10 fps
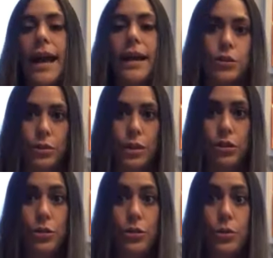actually
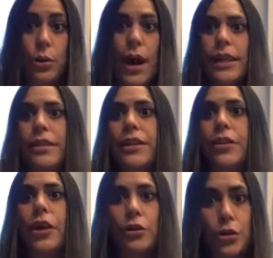true and that
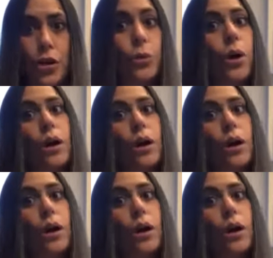there are no